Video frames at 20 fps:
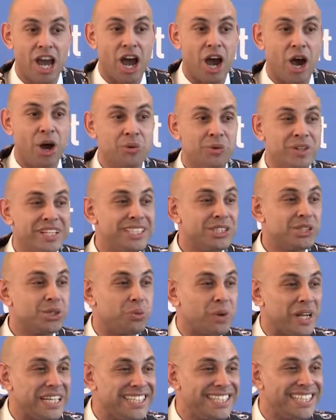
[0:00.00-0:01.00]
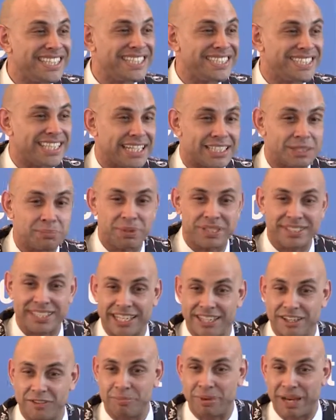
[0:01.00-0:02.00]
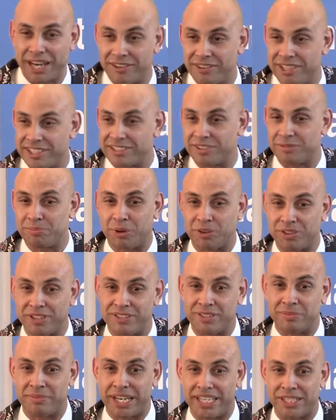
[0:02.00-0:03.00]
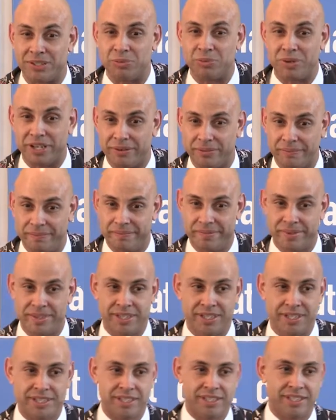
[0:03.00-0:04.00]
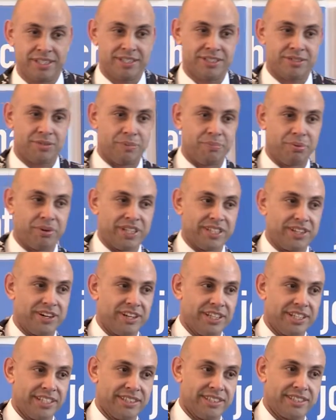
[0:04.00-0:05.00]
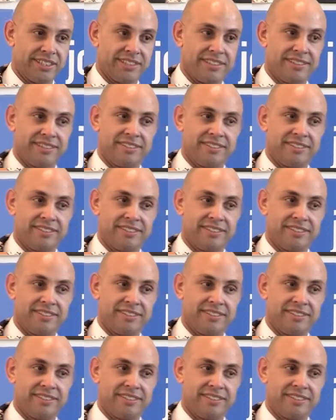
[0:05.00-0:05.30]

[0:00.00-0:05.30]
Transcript: Only 26% of parents have bothered to make a will to appoint guardians.